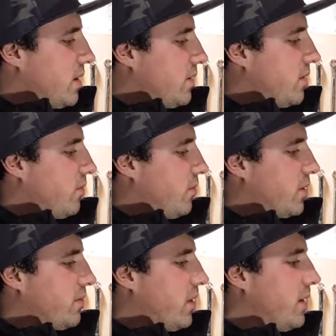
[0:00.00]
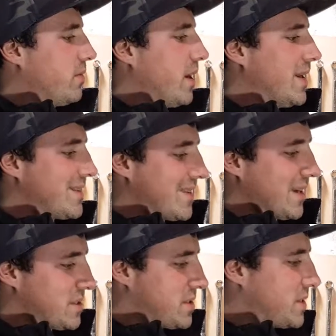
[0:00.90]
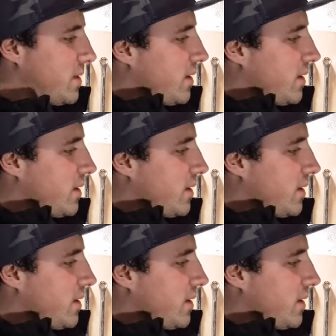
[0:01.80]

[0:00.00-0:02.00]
the 45, and it does